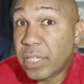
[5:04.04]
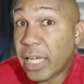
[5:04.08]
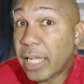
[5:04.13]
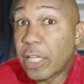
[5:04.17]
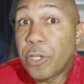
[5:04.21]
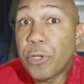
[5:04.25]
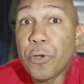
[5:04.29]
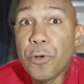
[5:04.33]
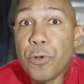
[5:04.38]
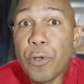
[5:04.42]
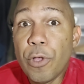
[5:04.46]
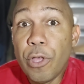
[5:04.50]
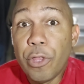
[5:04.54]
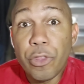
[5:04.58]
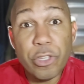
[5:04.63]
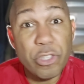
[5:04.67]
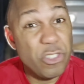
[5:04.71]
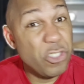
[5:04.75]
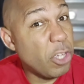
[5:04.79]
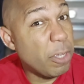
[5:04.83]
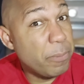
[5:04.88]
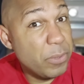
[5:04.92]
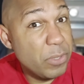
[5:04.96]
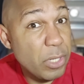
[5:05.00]
tell you the
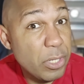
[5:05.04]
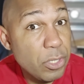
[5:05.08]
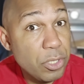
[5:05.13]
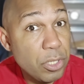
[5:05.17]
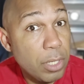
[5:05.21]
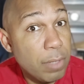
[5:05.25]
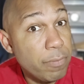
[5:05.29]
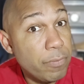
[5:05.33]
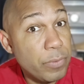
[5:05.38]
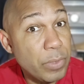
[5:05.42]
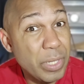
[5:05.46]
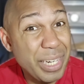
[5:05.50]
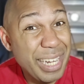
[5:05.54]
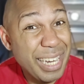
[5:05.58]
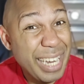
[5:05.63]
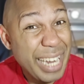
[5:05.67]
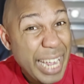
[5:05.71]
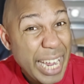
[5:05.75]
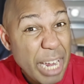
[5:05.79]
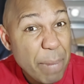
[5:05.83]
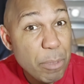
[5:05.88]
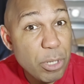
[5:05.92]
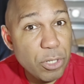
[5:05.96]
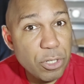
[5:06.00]
substance of the
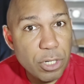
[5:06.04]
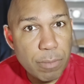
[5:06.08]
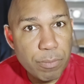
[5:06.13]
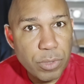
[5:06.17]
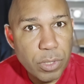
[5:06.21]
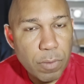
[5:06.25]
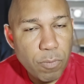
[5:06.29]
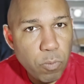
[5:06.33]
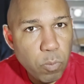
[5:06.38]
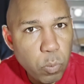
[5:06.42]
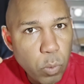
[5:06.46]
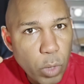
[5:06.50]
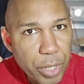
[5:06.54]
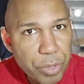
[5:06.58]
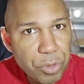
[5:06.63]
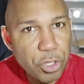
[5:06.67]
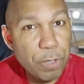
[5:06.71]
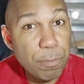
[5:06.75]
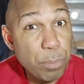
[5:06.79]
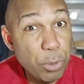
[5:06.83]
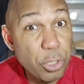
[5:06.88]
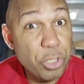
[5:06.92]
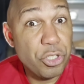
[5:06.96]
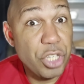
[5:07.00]
claim in terms of what
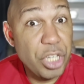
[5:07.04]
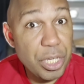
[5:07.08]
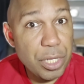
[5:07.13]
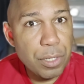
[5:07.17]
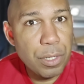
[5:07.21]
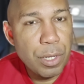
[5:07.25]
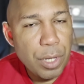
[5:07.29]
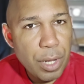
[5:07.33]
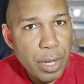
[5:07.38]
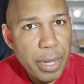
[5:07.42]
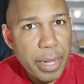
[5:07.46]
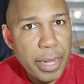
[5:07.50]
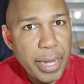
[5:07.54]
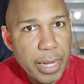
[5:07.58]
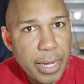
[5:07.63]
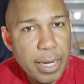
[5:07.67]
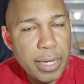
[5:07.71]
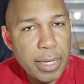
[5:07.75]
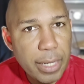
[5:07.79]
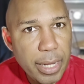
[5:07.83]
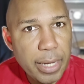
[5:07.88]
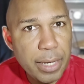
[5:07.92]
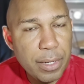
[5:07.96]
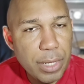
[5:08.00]
they're pushing in
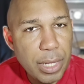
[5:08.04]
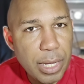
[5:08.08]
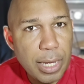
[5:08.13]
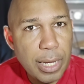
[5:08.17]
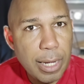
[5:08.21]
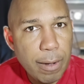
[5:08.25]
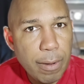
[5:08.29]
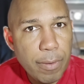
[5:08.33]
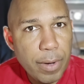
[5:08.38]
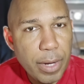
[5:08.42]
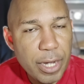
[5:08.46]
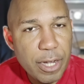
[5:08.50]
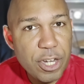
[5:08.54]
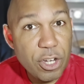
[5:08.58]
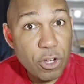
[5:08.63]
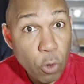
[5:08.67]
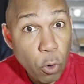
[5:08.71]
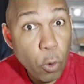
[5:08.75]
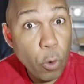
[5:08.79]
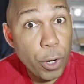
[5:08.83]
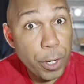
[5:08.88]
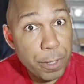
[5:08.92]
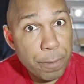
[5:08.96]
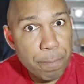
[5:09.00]
in, in, uh, in
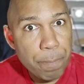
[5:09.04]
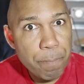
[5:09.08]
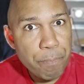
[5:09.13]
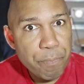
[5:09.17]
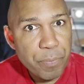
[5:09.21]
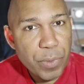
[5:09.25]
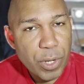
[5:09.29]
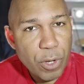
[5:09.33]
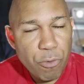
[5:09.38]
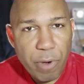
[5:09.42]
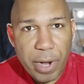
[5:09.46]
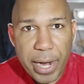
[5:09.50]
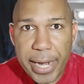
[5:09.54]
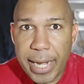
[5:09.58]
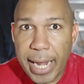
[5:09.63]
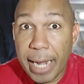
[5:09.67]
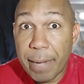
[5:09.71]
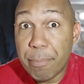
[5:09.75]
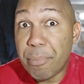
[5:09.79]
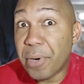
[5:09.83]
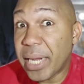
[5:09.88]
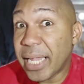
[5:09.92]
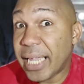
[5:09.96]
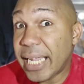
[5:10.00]
court, right?
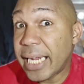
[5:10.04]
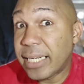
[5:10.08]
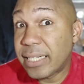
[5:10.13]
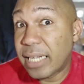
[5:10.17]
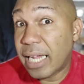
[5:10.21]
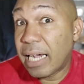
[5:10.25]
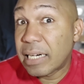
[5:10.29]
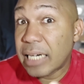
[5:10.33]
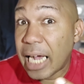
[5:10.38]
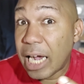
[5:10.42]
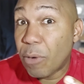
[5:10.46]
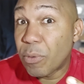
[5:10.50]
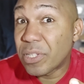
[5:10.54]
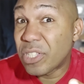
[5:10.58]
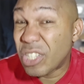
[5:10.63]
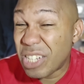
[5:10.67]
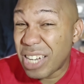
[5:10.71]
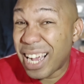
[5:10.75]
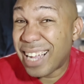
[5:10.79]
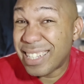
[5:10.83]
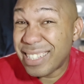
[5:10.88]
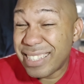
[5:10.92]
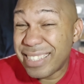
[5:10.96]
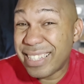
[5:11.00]
And breaking it down how it's
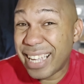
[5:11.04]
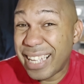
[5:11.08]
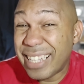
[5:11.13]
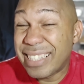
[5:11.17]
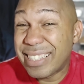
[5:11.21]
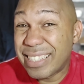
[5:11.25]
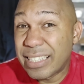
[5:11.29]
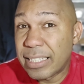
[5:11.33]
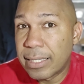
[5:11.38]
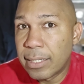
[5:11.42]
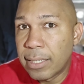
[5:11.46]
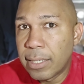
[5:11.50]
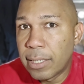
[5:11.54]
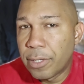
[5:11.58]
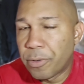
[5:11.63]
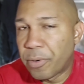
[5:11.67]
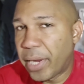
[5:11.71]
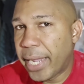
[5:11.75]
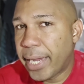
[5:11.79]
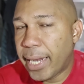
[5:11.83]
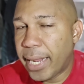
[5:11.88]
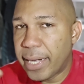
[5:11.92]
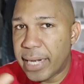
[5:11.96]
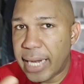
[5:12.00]
nonsense,
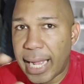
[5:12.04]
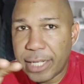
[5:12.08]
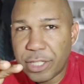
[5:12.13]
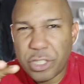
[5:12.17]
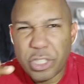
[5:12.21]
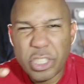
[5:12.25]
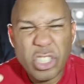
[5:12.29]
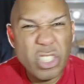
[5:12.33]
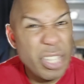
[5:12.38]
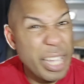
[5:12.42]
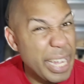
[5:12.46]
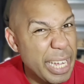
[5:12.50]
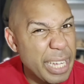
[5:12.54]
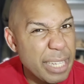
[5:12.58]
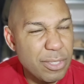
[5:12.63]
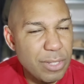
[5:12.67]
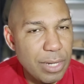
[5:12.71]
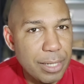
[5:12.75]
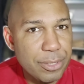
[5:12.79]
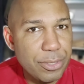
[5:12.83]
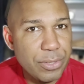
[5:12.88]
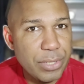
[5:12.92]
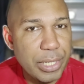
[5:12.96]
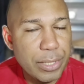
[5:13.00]
right? And not just saying
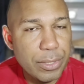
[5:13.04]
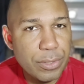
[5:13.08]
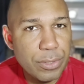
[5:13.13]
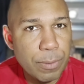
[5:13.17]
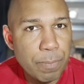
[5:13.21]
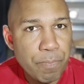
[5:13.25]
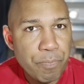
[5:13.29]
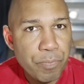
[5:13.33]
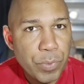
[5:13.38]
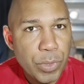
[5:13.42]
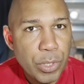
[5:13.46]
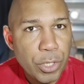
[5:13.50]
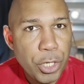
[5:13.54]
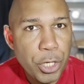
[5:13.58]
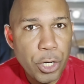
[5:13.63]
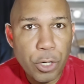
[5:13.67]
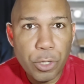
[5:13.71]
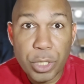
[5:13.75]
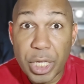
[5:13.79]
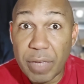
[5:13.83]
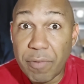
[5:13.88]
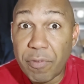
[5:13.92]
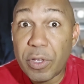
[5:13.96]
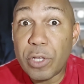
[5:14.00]
it's nonsense, you
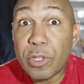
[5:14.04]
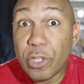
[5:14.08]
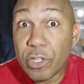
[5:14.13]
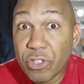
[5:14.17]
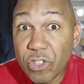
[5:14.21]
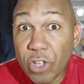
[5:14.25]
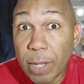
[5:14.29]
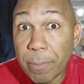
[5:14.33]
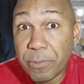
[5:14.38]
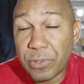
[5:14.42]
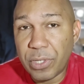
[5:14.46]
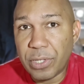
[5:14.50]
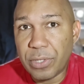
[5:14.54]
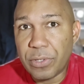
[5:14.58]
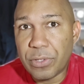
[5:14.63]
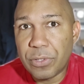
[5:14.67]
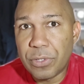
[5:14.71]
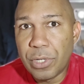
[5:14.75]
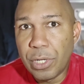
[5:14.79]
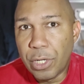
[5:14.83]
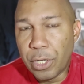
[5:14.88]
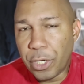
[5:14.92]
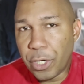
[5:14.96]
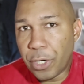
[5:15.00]
know, giving you the
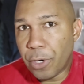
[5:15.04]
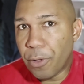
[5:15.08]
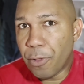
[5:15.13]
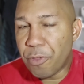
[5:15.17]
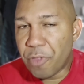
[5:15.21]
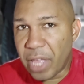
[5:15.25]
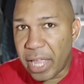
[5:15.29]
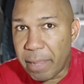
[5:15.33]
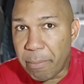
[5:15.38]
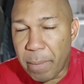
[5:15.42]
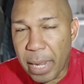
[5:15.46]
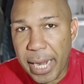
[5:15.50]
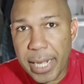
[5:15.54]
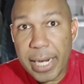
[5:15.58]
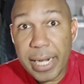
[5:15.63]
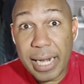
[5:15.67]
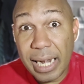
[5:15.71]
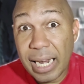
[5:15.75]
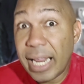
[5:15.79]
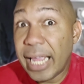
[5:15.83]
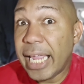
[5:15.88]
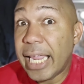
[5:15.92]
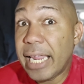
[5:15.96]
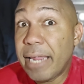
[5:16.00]
substance. You know, they made a
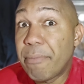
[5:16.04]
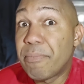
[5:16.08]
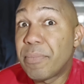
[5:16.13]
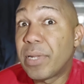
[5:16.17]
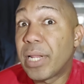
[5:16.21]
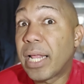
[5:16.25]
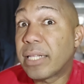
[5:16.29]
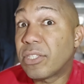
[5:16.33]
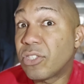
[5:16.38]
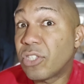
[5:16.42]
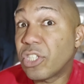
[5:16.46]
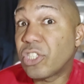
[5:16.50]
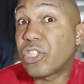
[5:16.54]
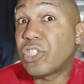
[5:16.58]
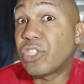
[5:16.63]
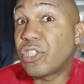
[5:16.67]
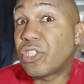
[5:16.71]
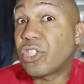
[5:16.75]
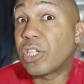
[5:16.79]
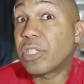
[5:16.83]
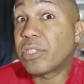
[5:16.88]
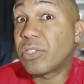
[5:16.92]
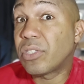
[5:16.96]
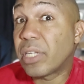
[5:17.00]
claim that such
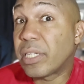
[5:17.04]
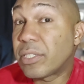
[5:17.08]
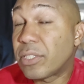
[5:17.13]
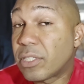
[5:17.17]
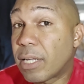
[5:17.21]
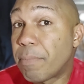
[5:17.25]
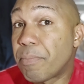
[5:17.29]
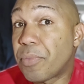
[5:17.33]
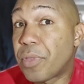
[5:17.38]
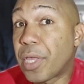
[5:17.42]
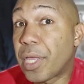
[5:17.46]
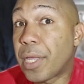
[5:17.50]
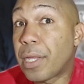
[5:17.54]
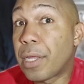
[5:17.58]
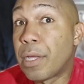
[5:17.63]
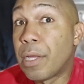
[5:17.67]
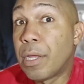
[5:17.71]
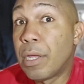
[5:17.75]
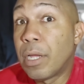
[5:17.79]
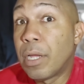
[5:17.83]
and such said something,